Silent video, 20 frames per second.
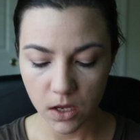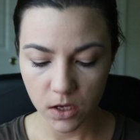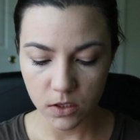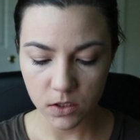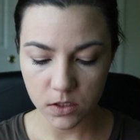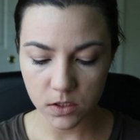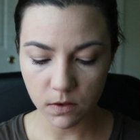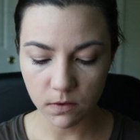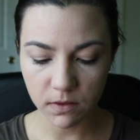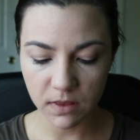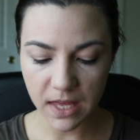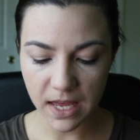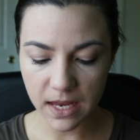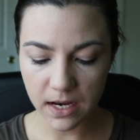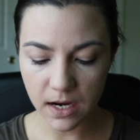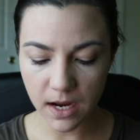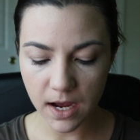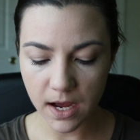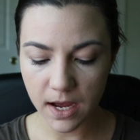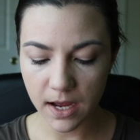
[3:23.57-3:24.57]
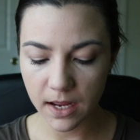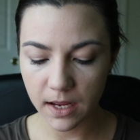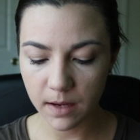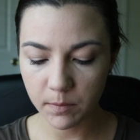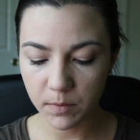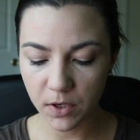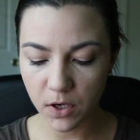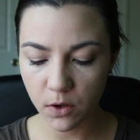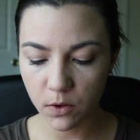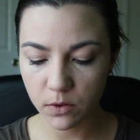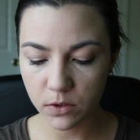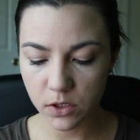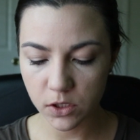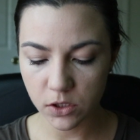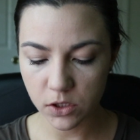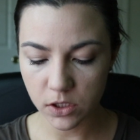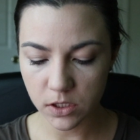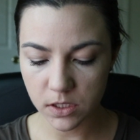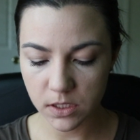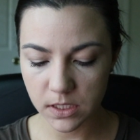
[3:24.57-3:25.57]
So then I am going to
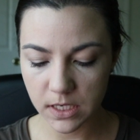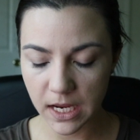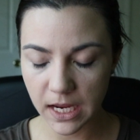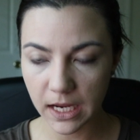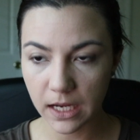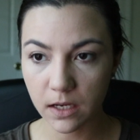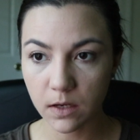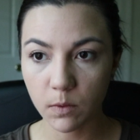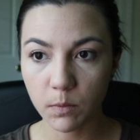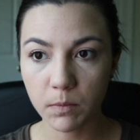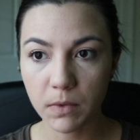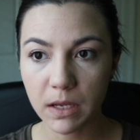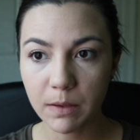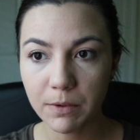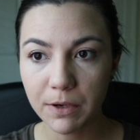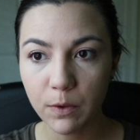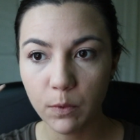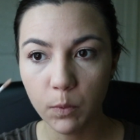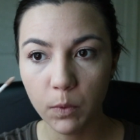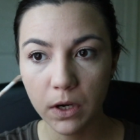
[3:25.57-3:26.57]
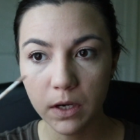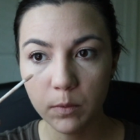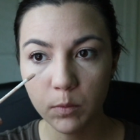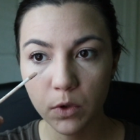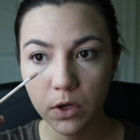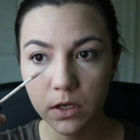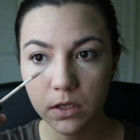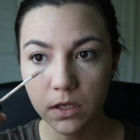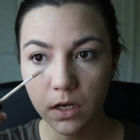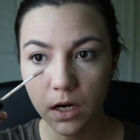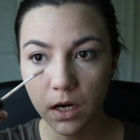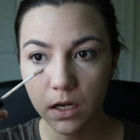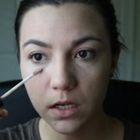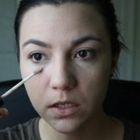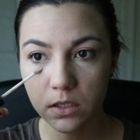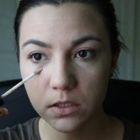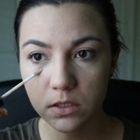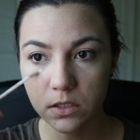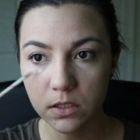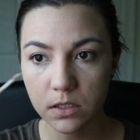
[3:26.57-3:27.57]
just take maybe one more dot
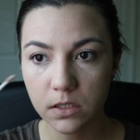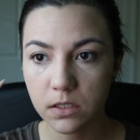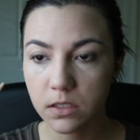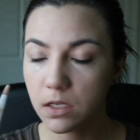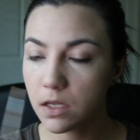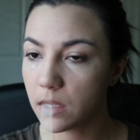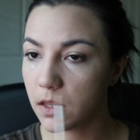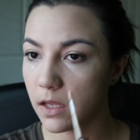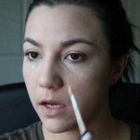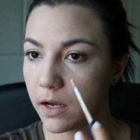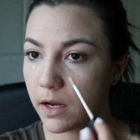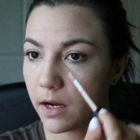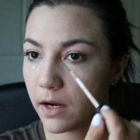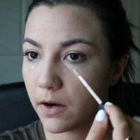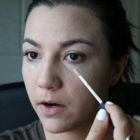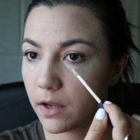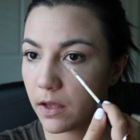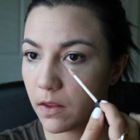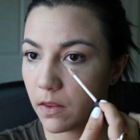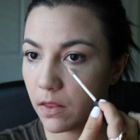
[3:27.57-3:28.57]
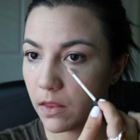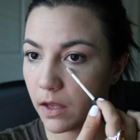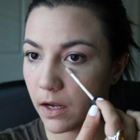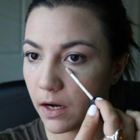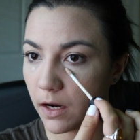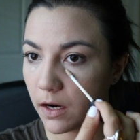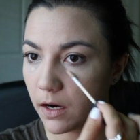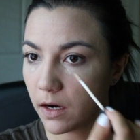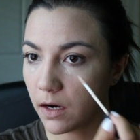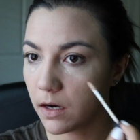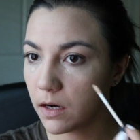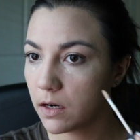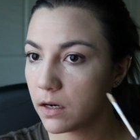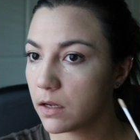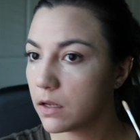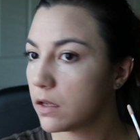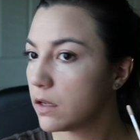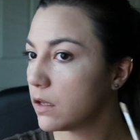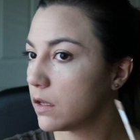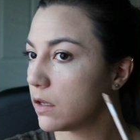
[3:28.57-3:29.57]
just in that area there
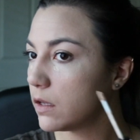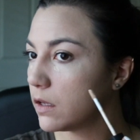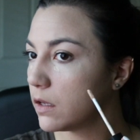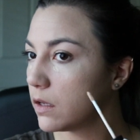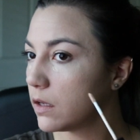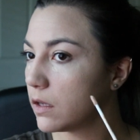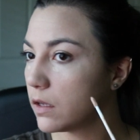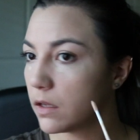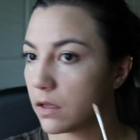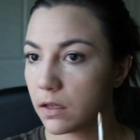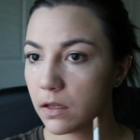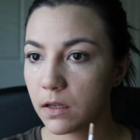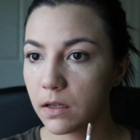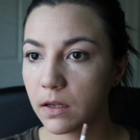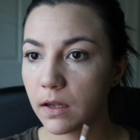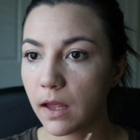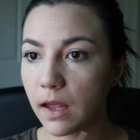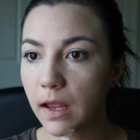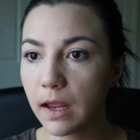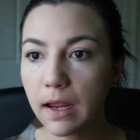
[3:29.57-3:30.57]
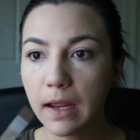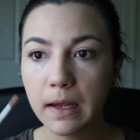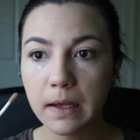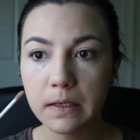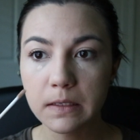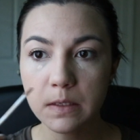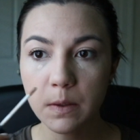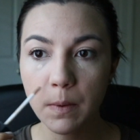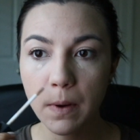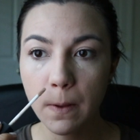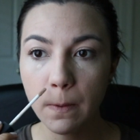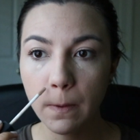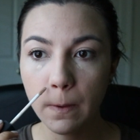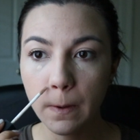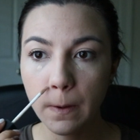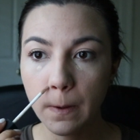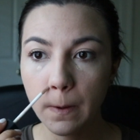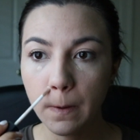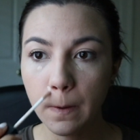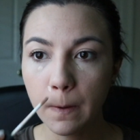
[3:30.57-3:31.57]
and around the
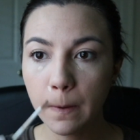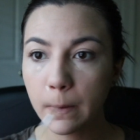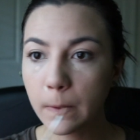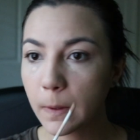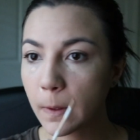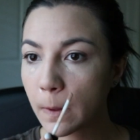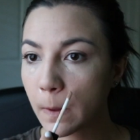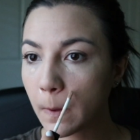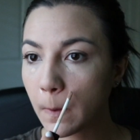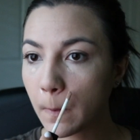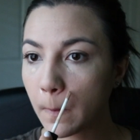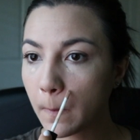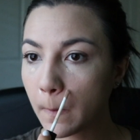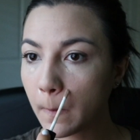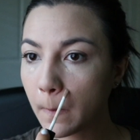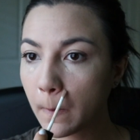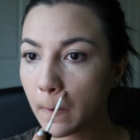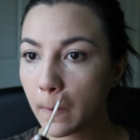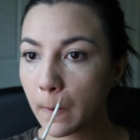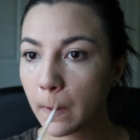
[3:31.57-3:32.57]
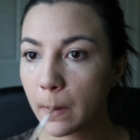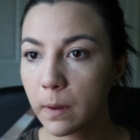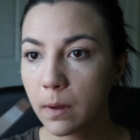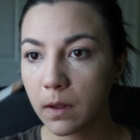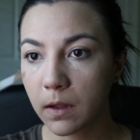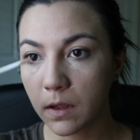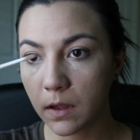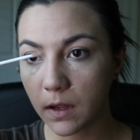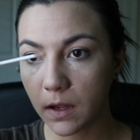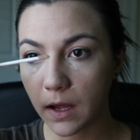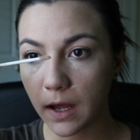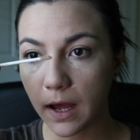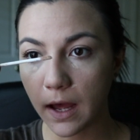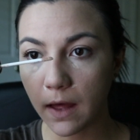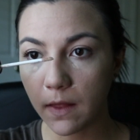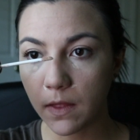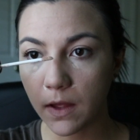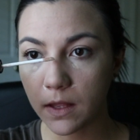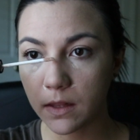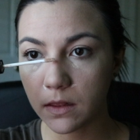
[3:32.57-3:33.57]
nose.
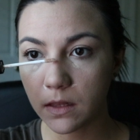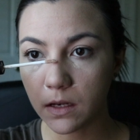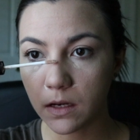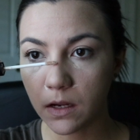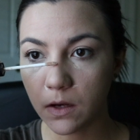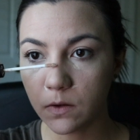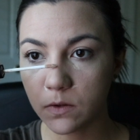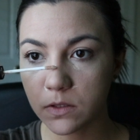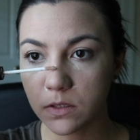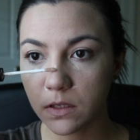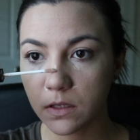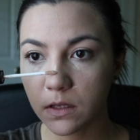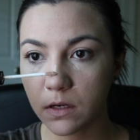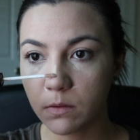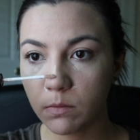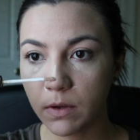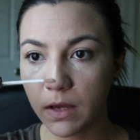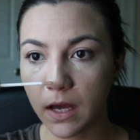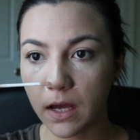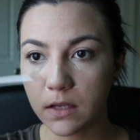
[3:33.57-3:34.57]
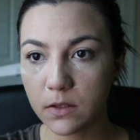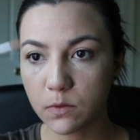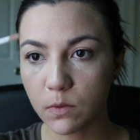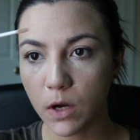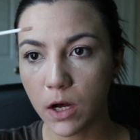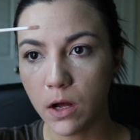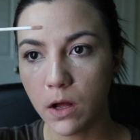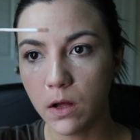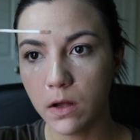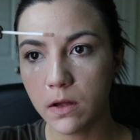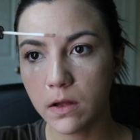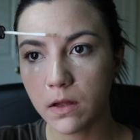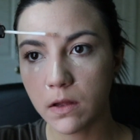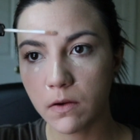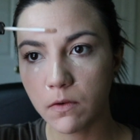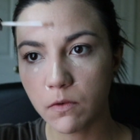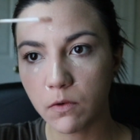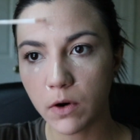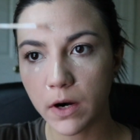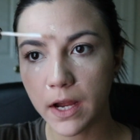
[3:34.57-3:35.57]
Highlight the nose a little bit as well,
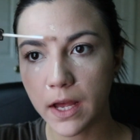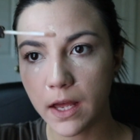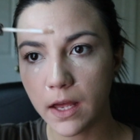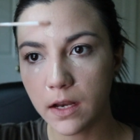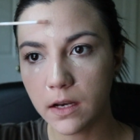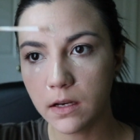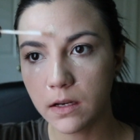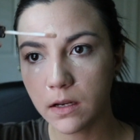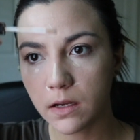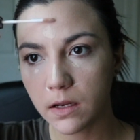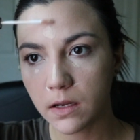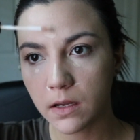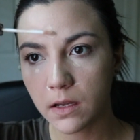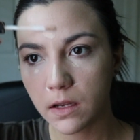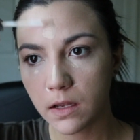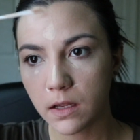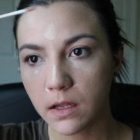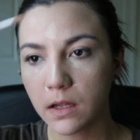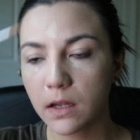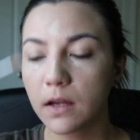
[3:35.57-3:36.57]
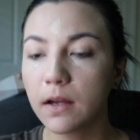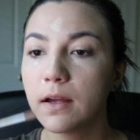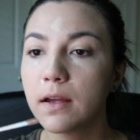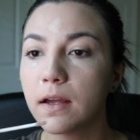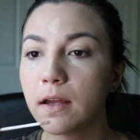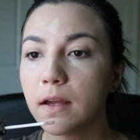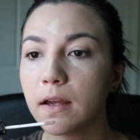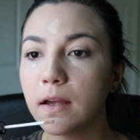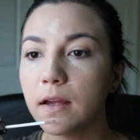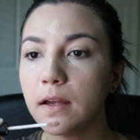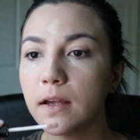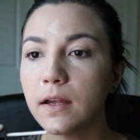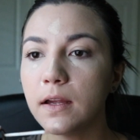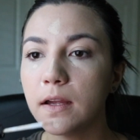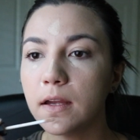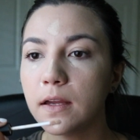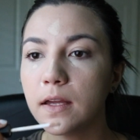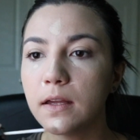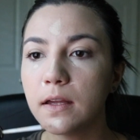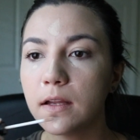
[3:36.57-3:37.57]
forehead
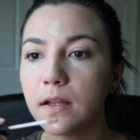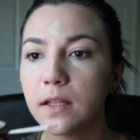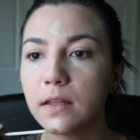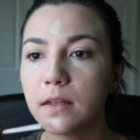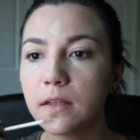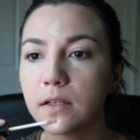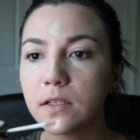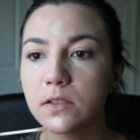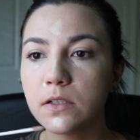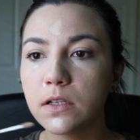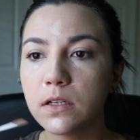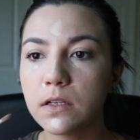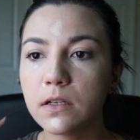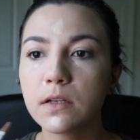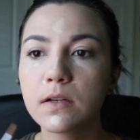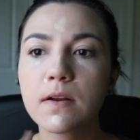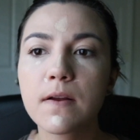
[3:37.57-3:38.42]
and the chin.